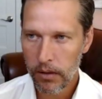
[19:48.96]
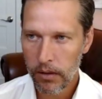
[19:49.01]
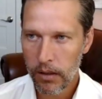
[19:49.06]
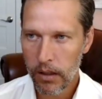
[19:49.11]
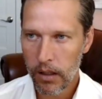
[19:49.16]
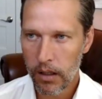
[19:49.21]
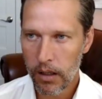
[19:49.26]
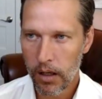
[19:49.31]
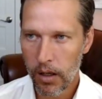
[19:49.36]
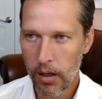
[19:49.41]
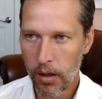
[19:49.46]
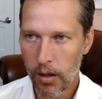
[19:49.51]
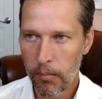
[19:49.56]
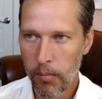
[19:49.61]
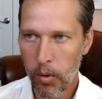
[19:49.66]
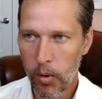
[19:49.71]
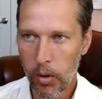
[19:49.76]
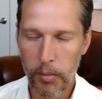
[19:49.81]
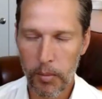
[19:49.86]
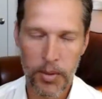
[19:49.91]
A
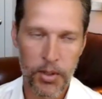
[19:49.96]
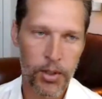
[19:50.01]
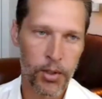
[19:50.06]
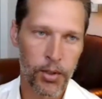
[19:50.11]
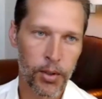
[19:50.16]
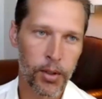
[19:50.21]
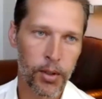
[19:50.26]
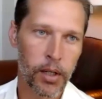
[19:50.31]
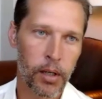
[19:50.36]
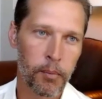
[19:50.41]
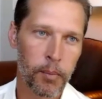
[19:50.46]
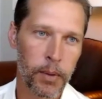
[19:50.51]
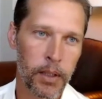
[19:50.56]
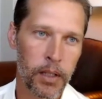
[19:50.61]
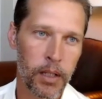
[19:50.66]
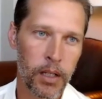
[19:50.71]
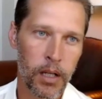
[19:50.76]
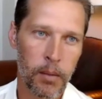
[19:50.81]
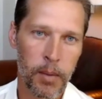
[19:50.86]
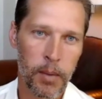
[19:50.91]
more mature
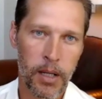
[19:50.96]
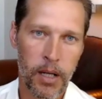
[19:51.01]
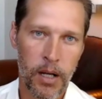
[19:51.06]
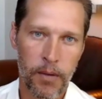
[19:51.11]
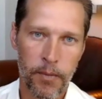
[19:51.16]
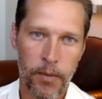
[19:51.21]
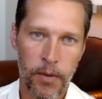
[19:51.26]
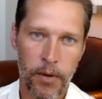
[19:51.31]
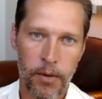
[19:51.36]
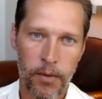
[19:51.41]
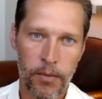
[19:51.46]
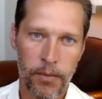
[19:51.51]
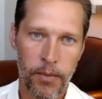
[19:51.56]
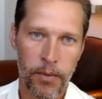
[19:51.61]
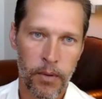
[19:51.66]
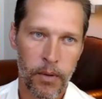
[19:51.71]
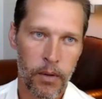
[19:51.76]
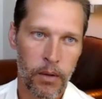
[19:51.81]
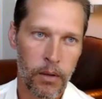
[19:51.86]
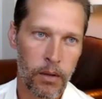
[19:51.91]
company coming off of
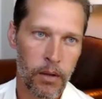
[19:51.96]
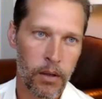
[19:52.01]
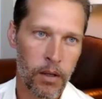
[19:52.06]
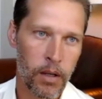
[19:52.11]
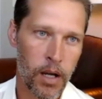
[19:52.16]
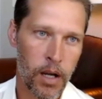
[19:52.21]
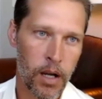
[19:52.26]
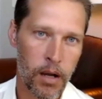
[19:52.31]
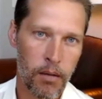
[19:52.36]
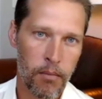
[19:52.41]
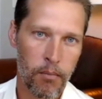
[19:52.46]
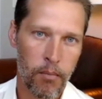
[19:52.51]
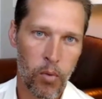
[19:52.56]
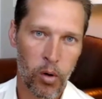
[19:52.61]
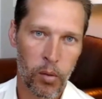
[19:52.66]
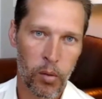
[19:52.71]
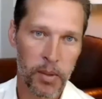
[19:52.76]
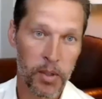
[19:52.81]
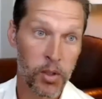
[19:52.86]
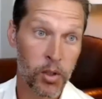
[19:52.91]

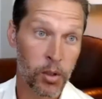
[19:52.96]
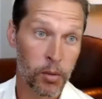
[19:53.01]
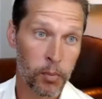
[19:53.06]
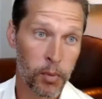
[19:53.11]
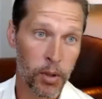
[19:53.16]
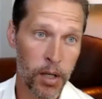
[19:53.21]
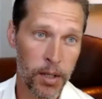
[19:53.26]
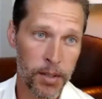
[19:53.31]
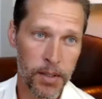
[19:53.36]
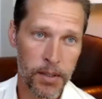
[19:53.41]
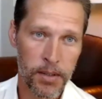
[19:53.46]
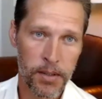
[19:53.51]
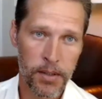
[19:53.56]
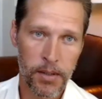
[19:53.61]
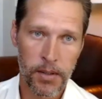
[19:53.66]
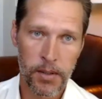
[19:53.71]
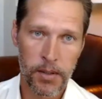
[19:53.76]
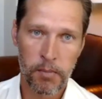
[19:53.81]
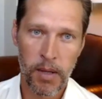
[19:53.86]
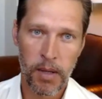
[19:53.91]
more mature
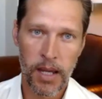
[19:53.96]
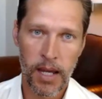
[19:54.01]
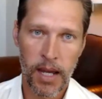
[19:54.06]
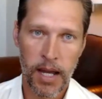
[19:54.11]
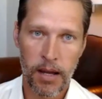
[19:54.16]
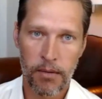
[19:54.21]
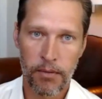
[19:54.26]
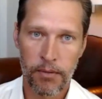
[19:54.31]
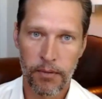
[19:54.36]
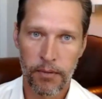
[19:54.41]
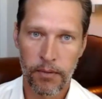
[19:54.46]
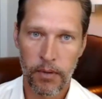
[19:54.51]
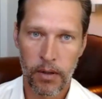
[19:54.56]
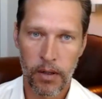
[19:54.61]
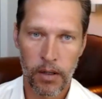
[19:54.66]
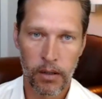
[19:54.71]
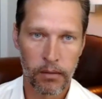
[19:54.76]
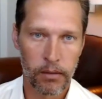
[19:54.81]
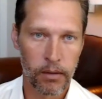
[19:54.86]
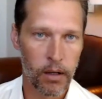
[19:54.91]
processes may have
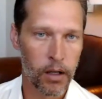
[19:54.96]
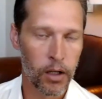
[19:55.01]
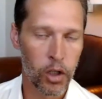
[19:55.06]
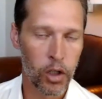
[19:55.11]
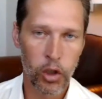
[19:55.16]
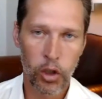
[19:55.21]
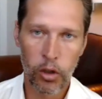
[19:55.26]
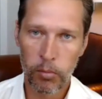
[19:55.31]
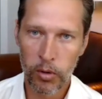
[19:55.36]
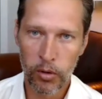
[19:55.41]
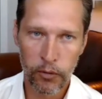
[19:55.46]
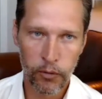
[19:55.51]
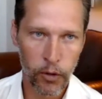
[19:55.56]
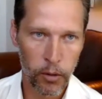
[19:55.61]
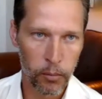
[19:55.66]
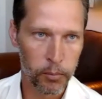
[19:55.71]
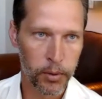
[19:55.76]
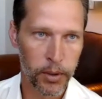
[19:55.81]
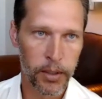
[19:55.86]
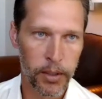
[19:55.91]
a global
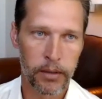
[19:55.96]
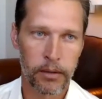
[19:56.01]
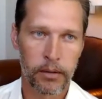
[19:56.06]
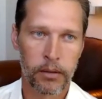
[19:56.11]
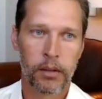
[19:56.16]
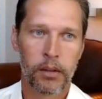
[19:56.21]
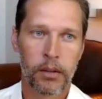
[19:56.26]
footprint,